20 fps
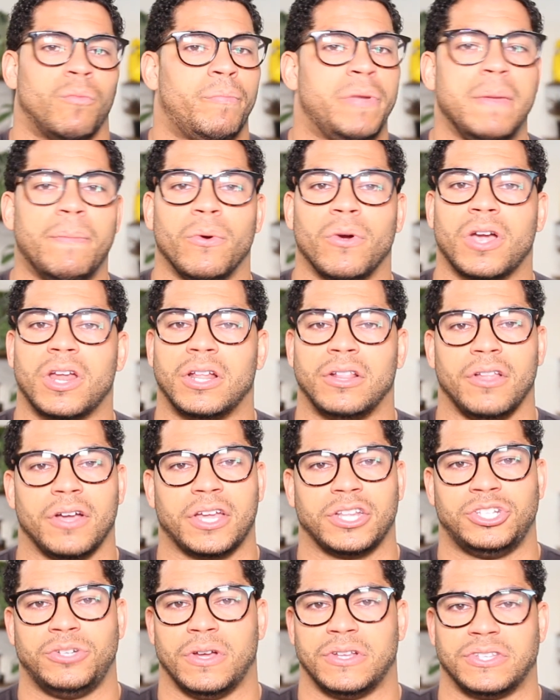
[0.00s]
People are going to
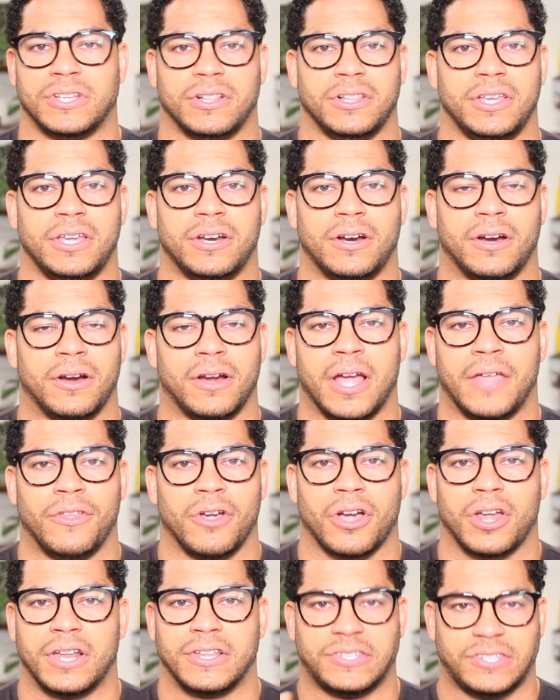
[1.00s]
look at you as a leader and
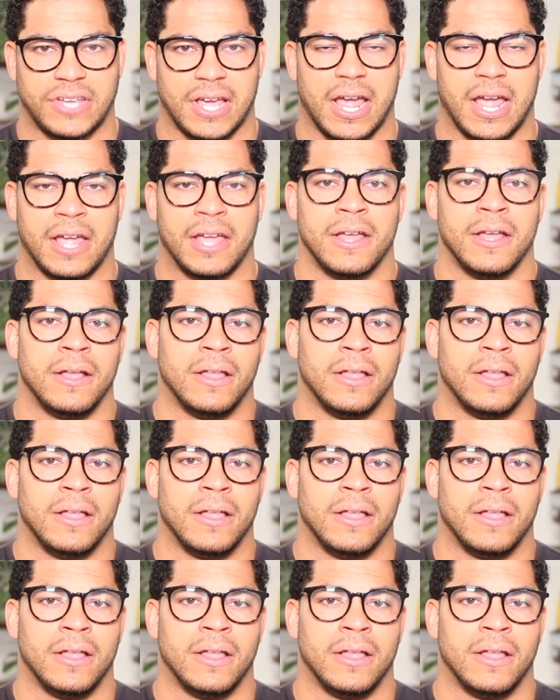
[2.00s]
they're going to say,